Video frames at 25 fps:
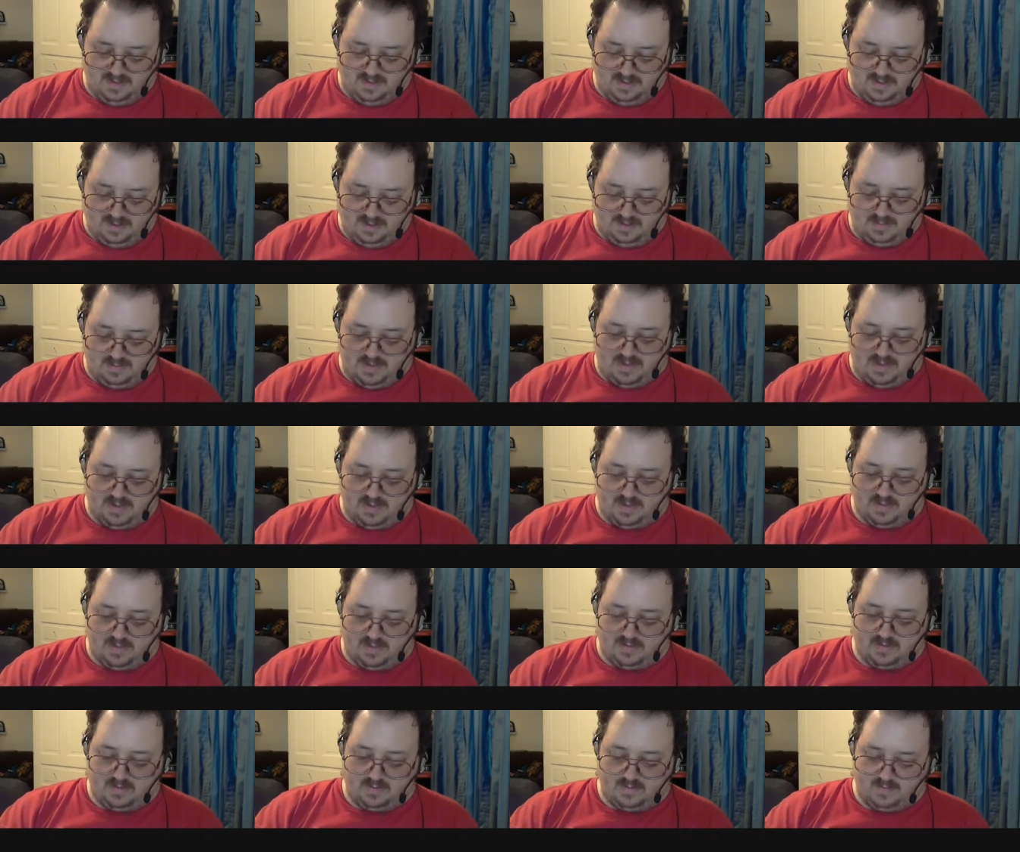no big deal.
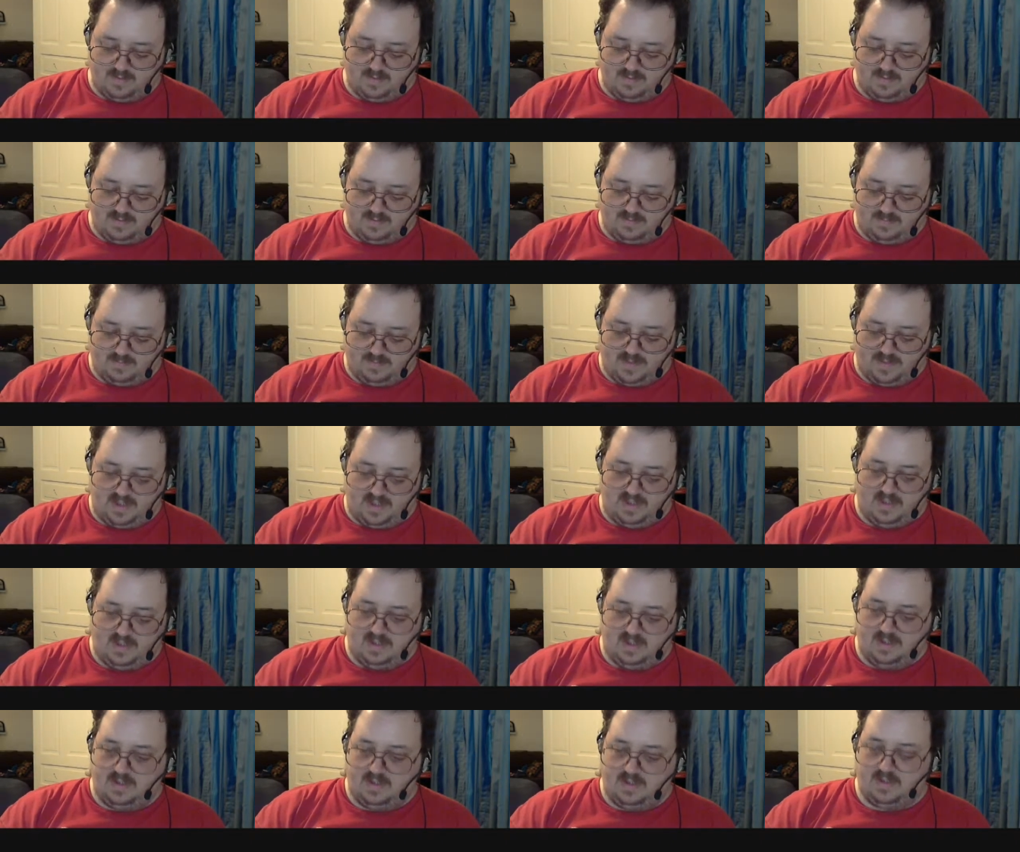
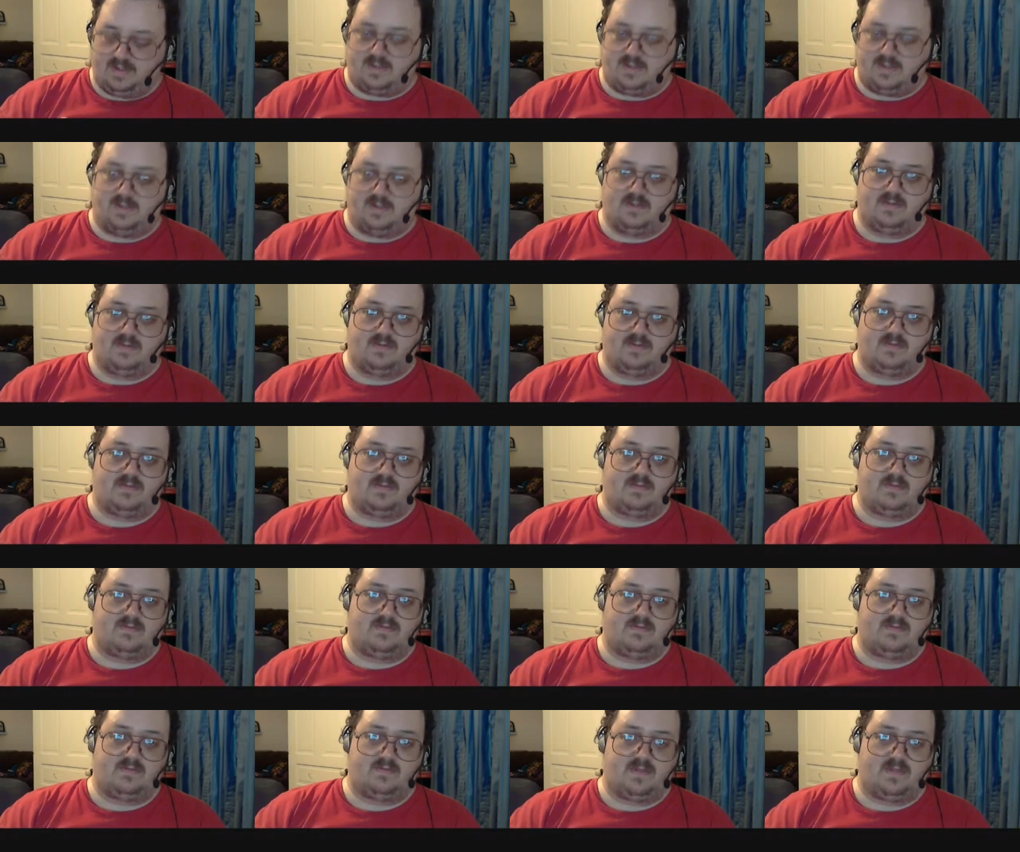So
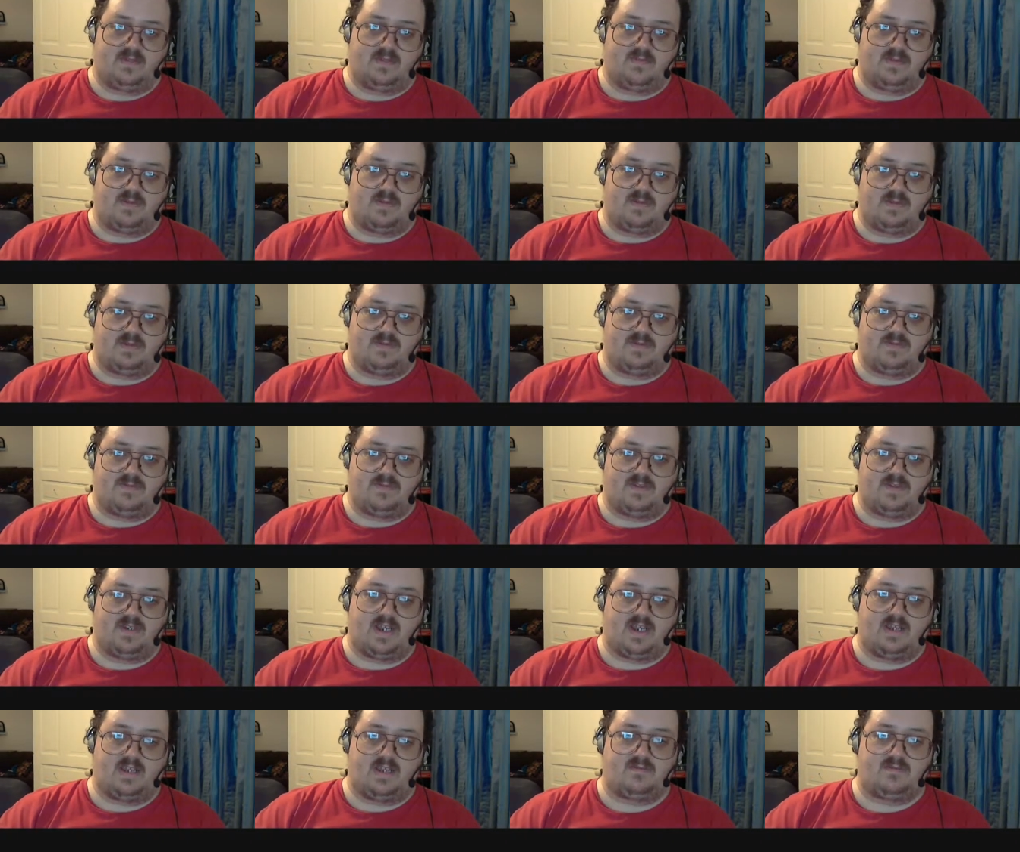give a, if you're
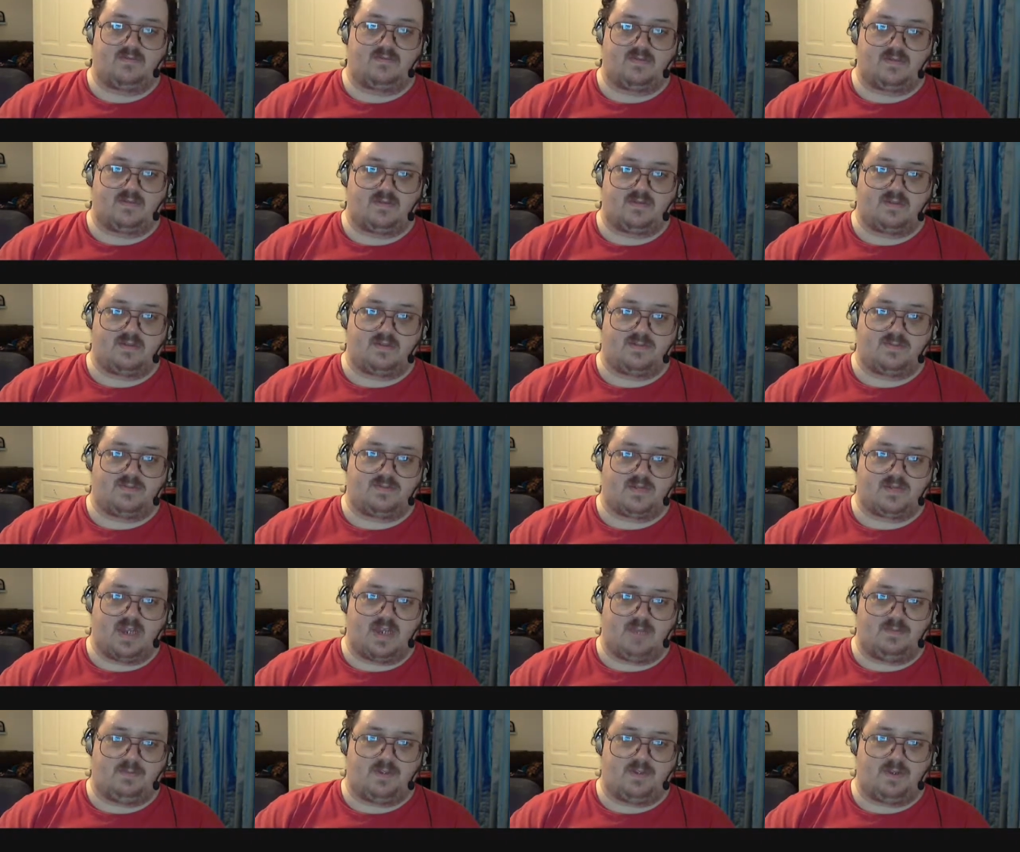not
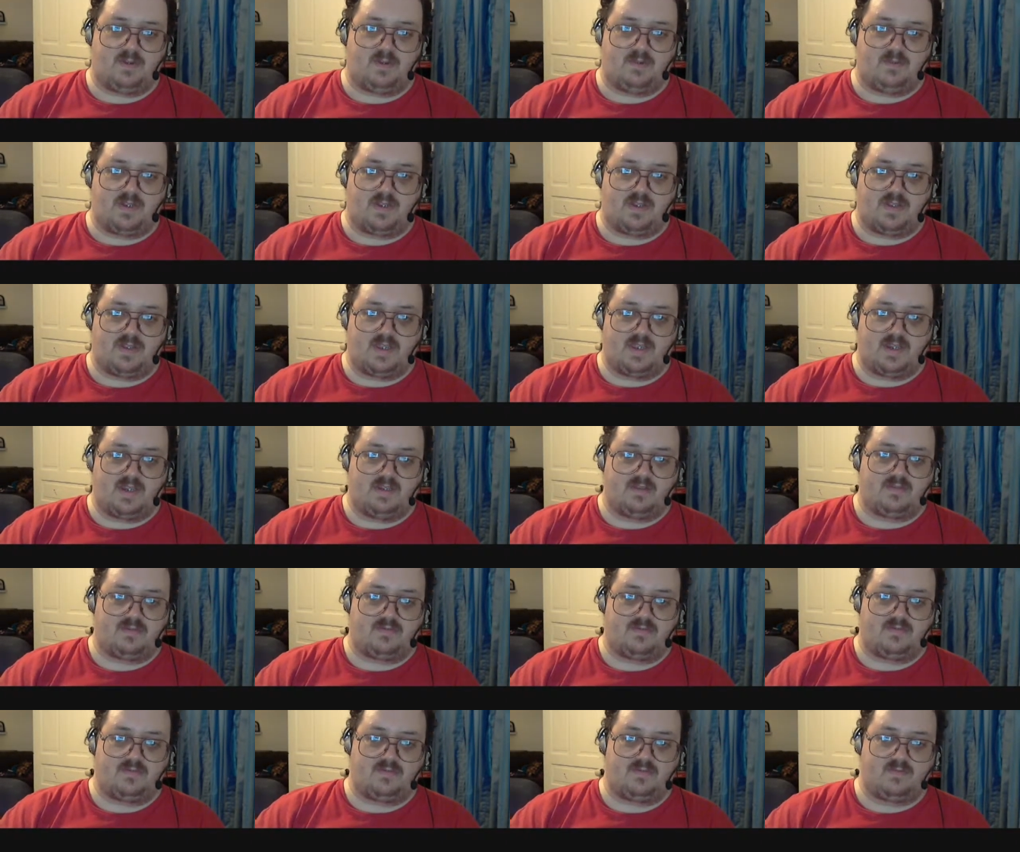subscribed to him or anything,
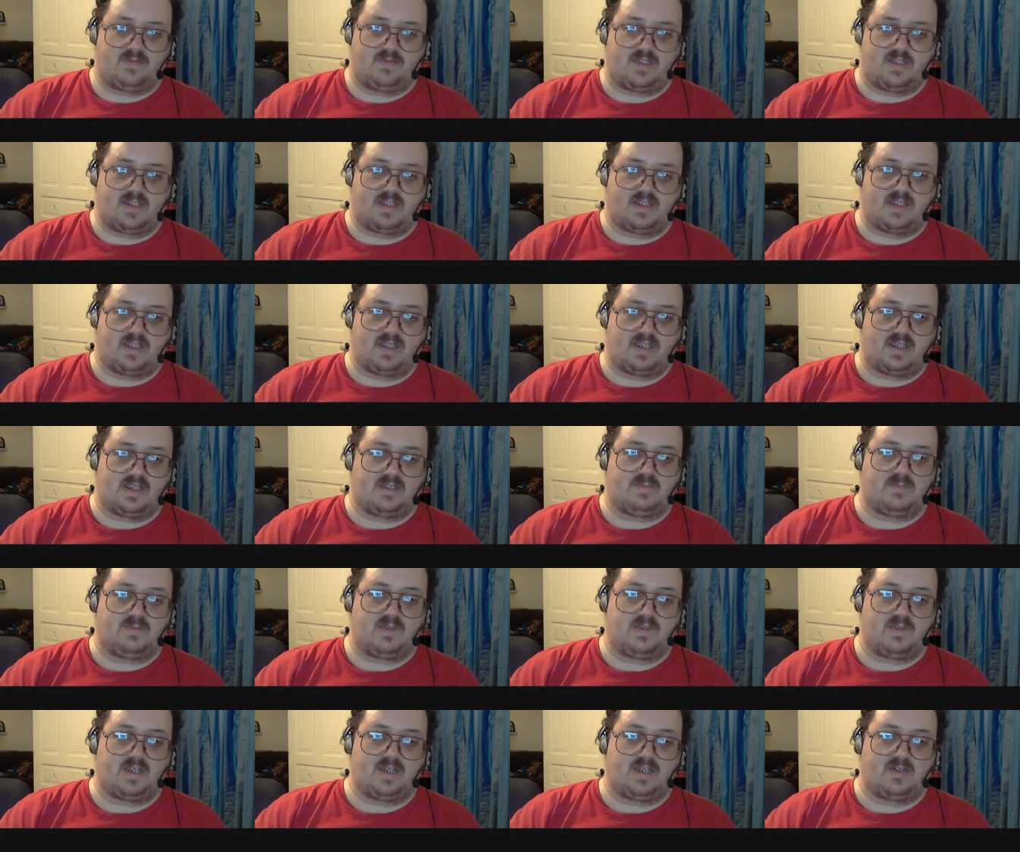just click the links
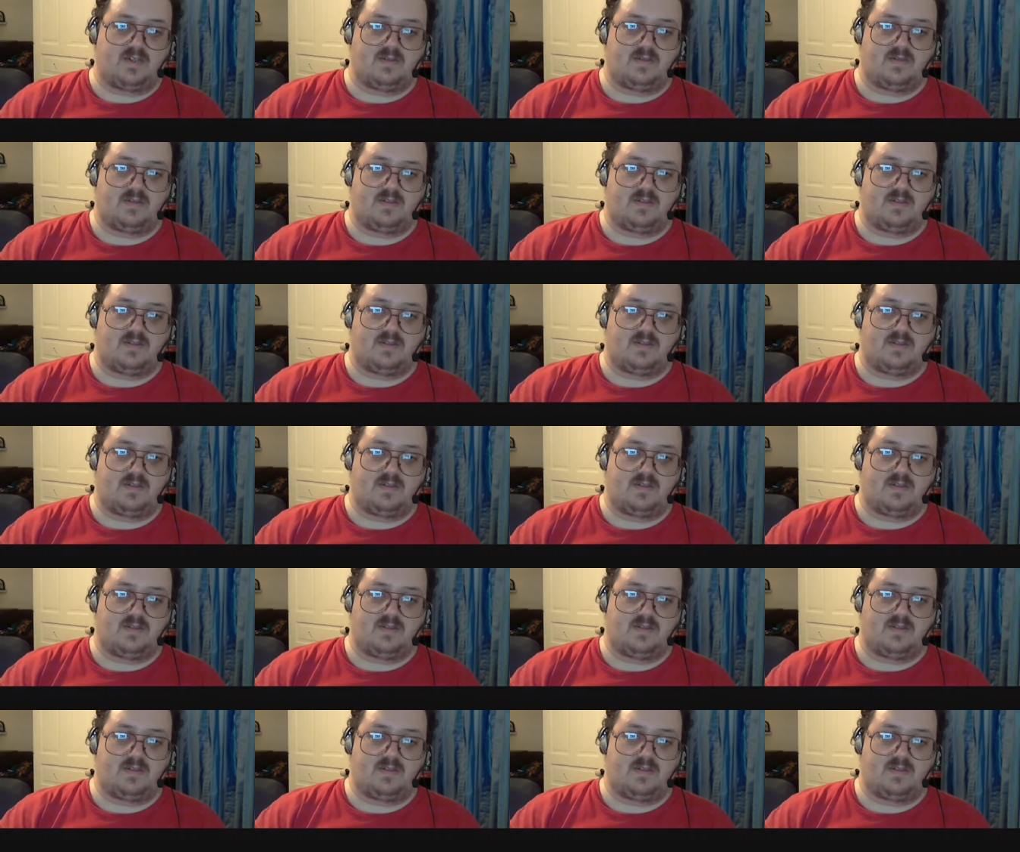below.